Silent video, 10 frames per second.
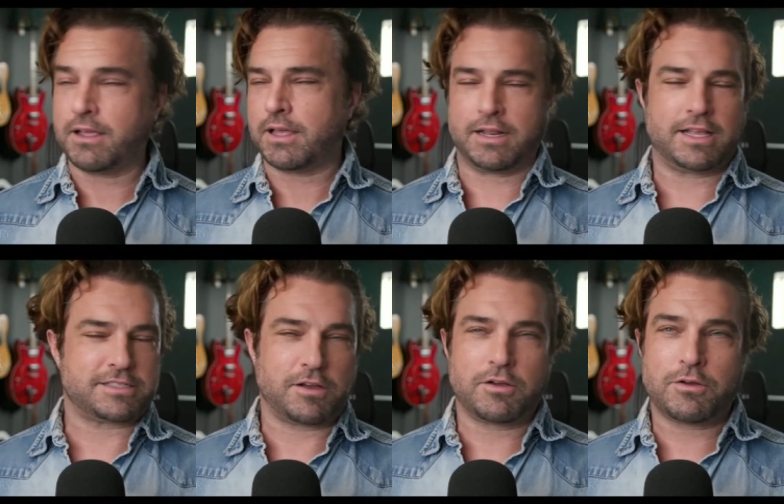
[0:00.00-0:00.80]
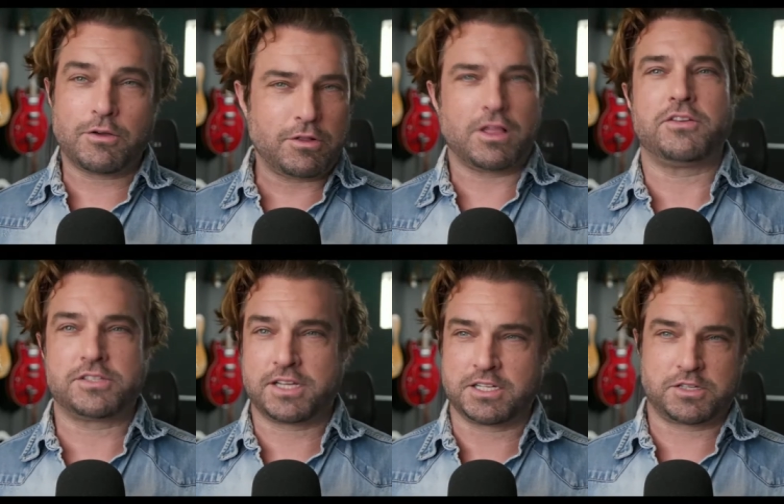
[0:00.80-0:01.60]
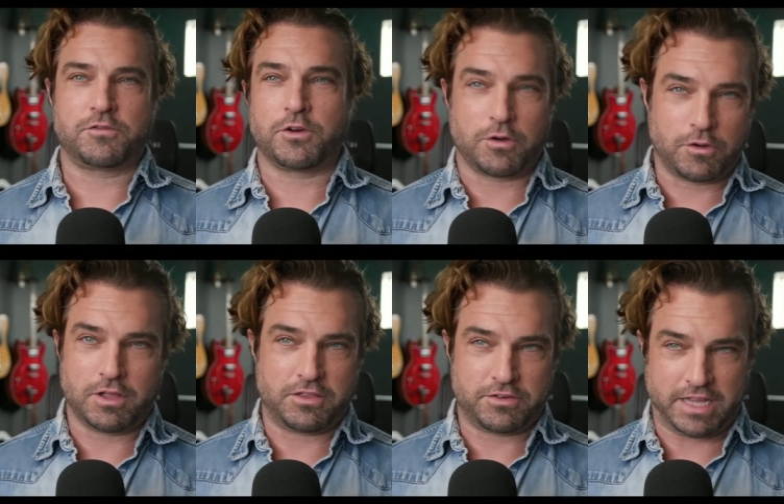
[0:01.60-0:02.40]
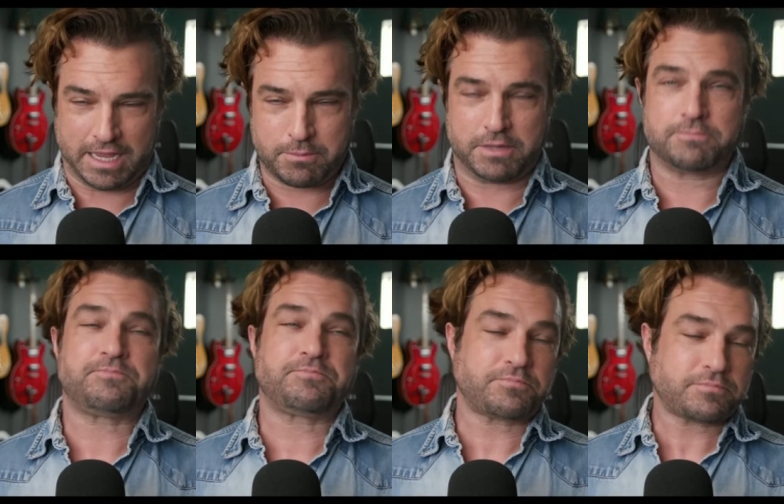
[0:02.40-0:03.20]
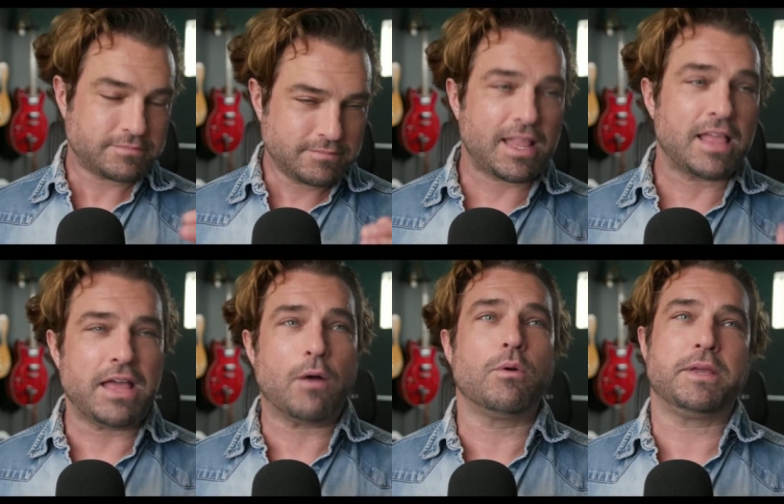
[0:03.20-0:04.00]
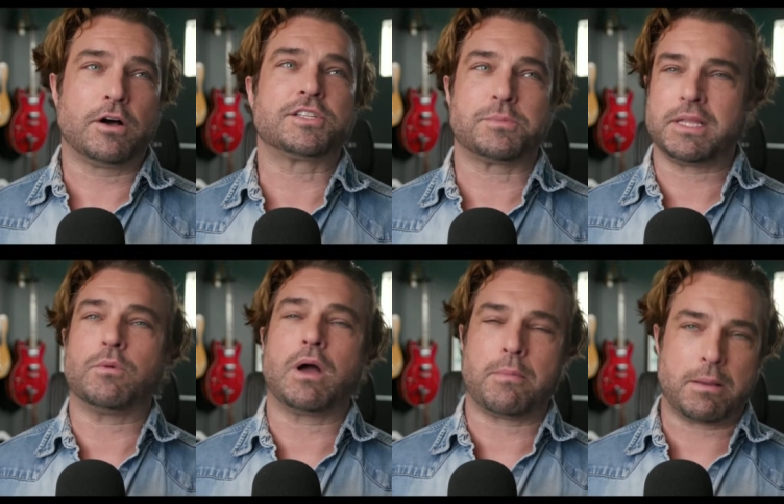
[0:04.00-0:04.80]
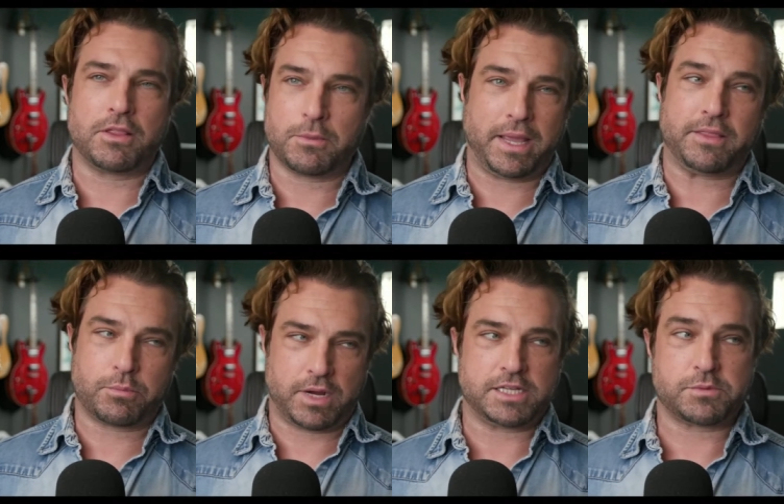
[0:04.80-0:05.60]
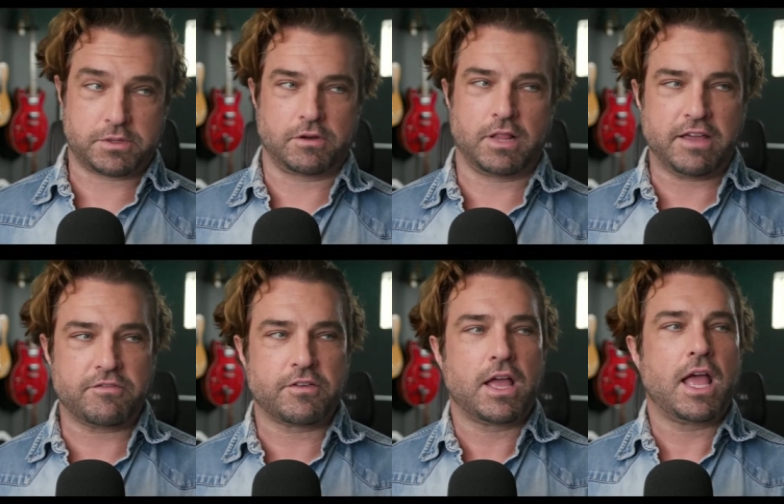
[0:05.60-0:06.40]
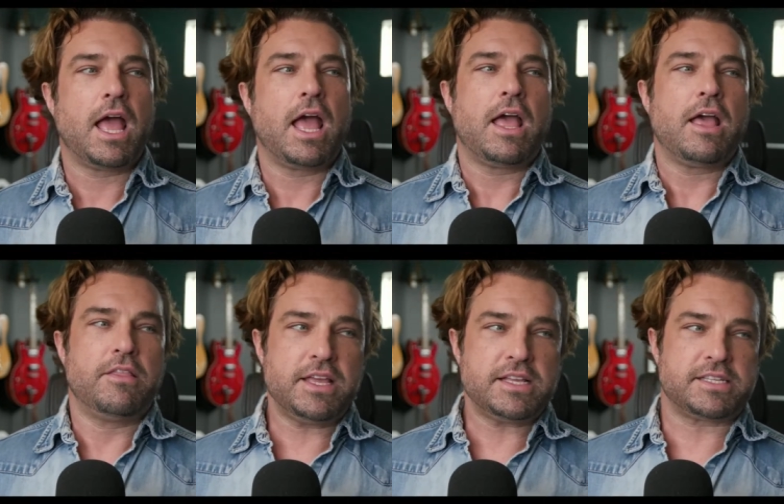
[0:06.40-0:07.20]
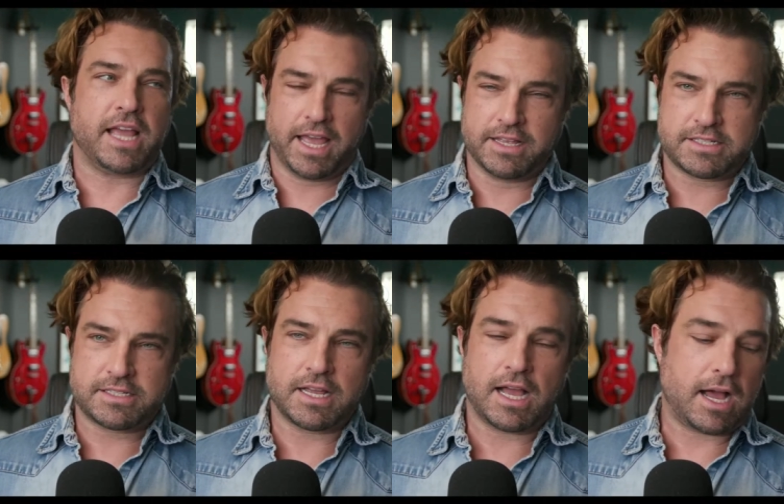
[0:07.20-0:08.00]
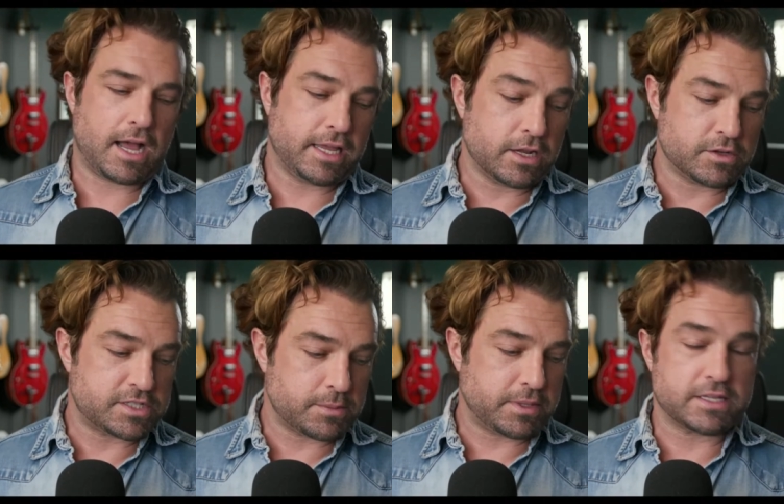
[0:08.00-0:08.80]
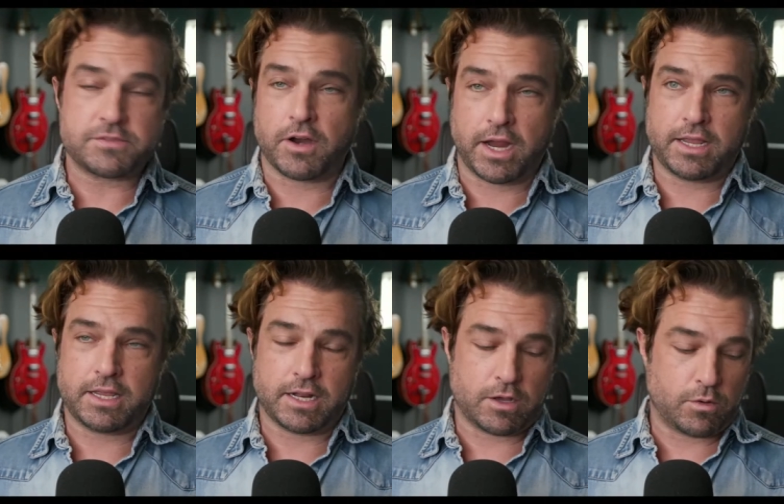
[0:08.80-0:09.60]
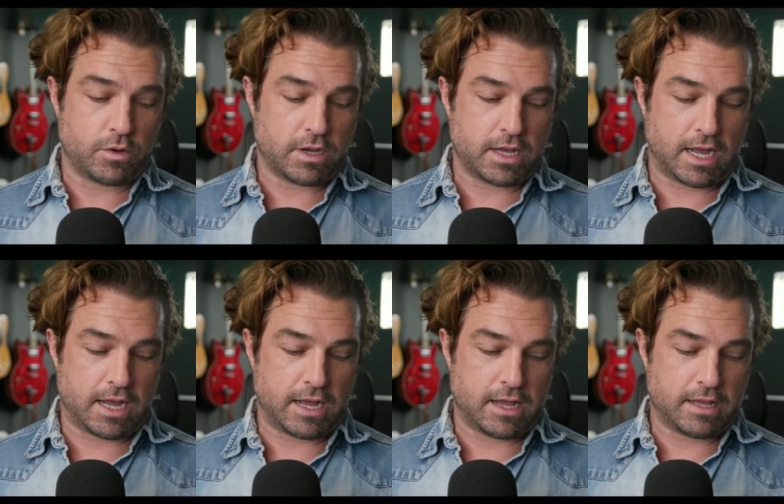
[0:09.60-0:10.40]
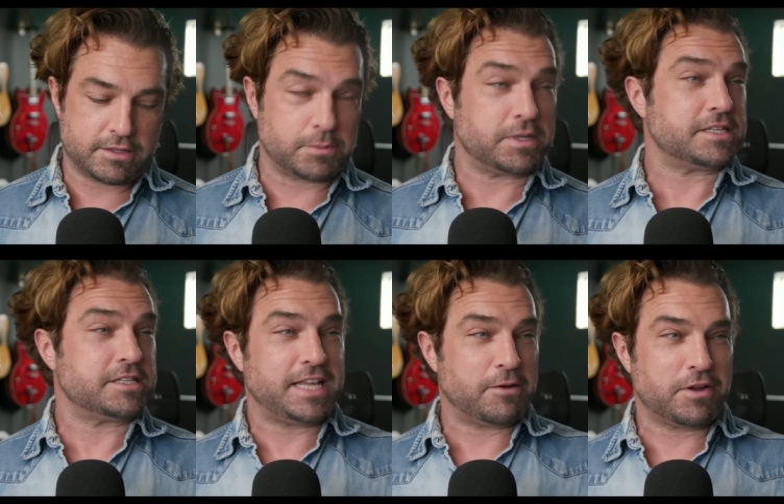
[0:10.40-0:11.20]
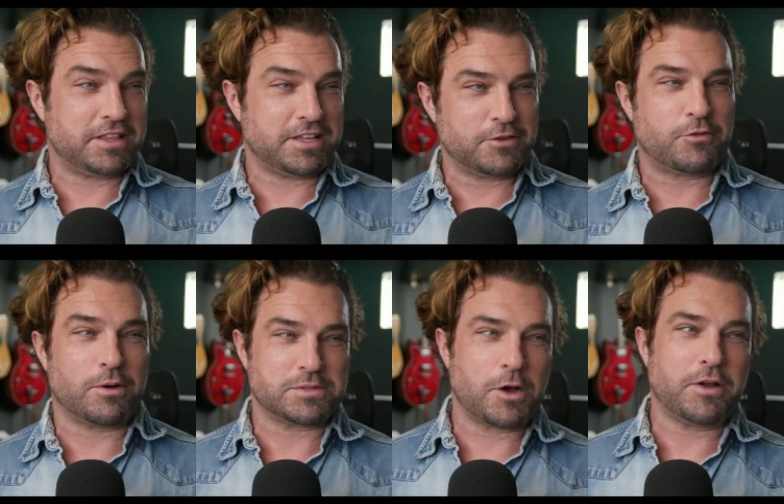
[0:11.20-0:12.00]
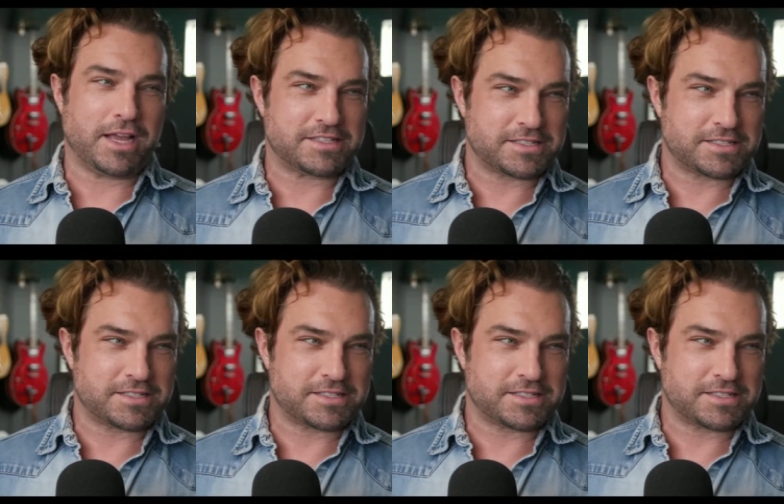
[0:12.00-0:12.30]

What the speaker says: And that's a whole other discussion for a whole other day, but that would be ultimately why my mother paid the price with her life. This is, something that's very, you know, somebody says, get rid of the uniforms. Oh, yes.